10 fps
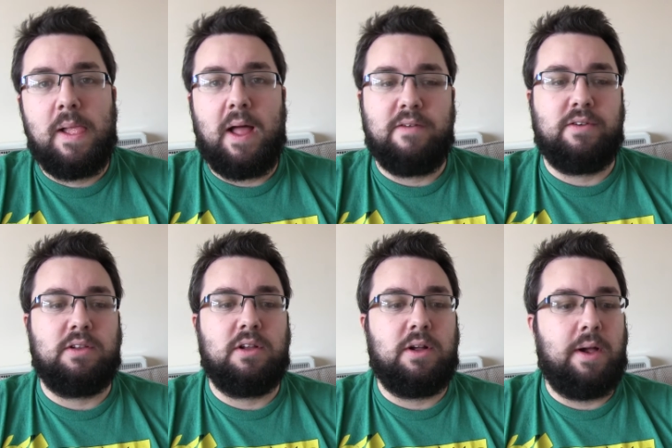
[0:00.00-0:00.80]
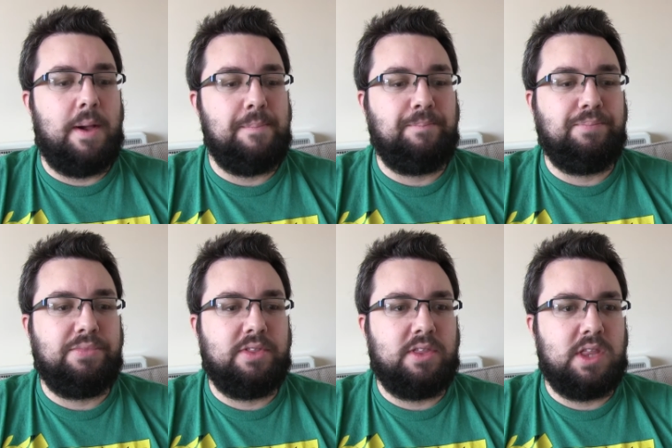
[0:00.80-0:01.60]
I think that um,
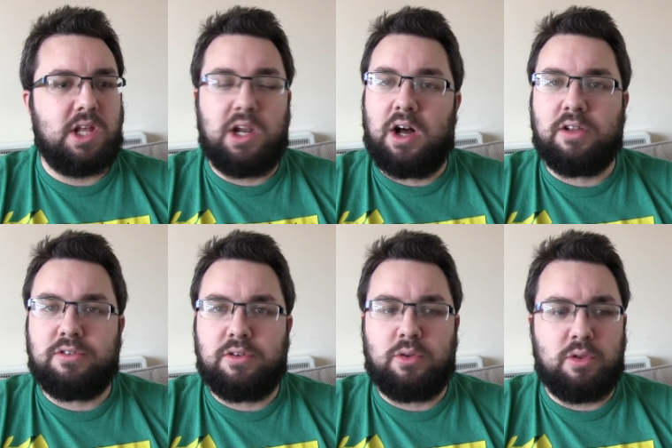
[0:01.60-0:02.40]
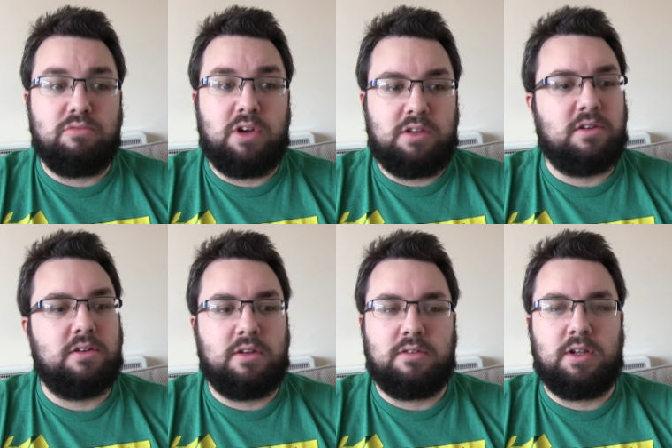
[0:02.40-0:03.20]
the last or the
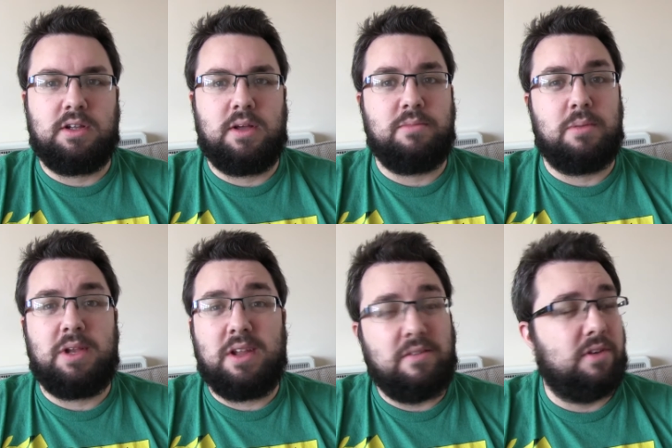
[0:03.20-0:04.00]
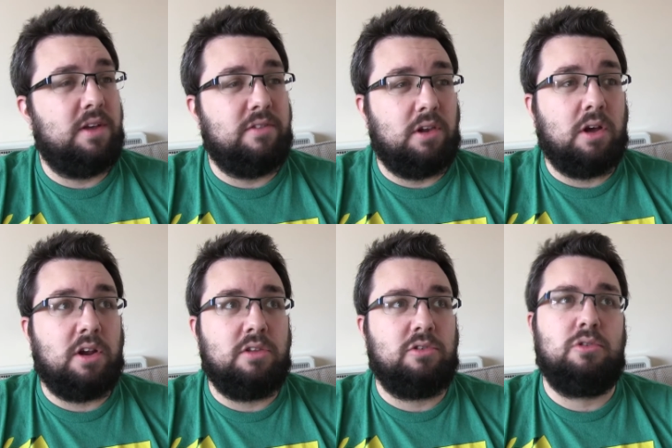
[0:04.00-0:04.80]
recent Disney attempts, I mean even
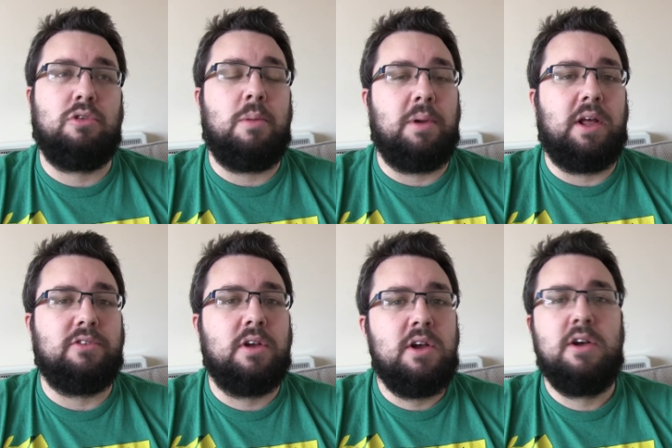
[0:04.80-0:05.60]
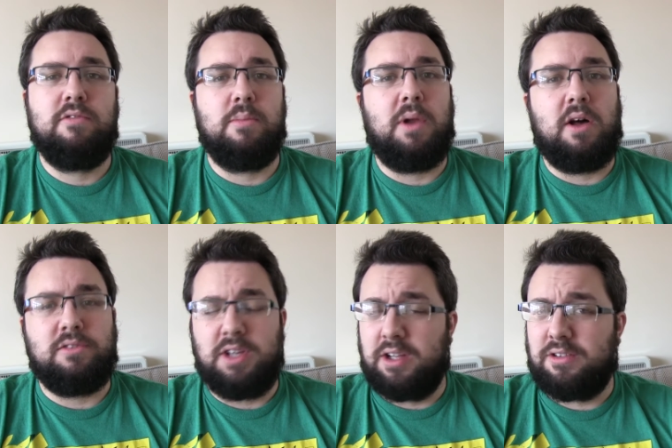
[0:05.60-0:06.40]
looking at Zootropolis from
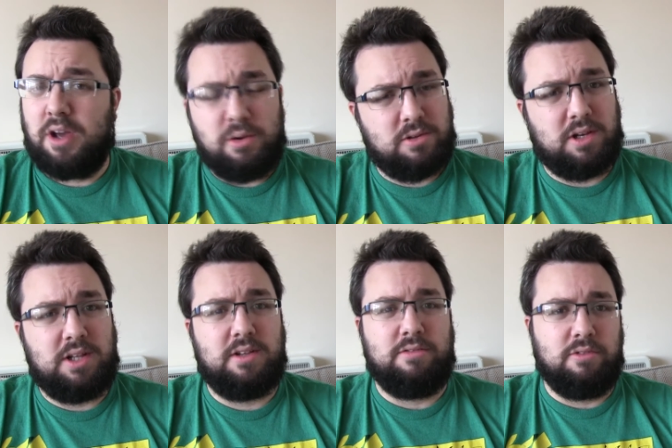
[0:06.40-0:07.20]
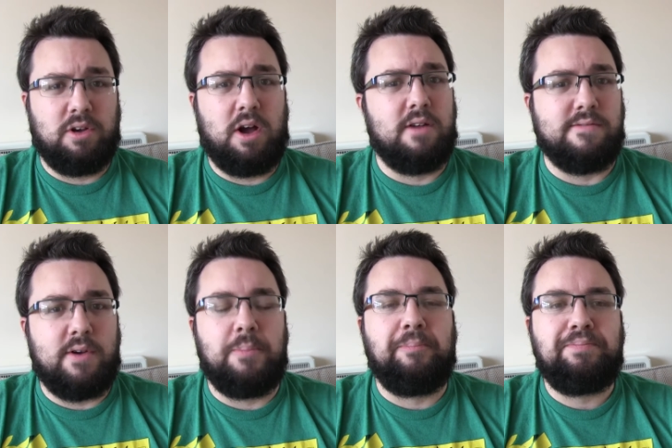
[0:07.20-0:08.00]
last year, totally different kind of
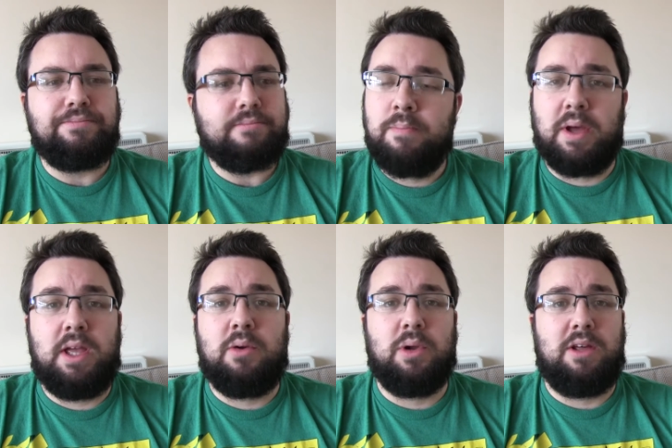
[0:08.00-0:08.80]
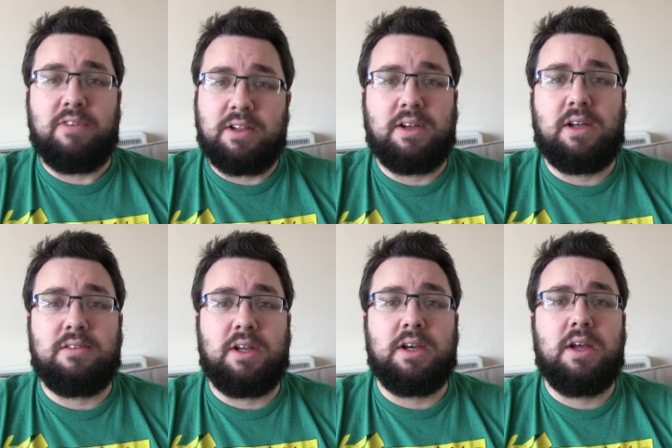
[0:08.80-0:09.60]
film but equally
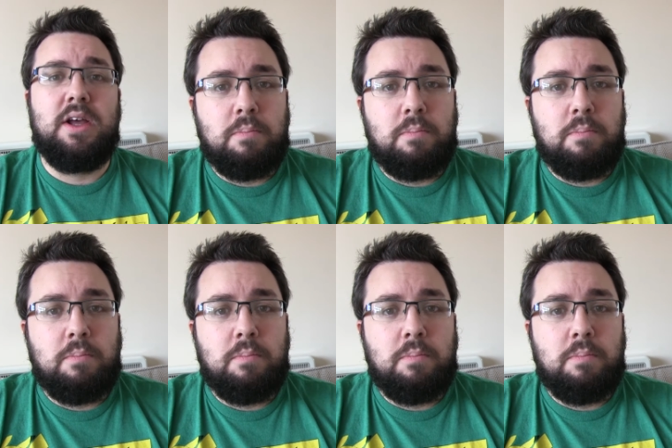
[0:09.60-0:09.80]
fantastic.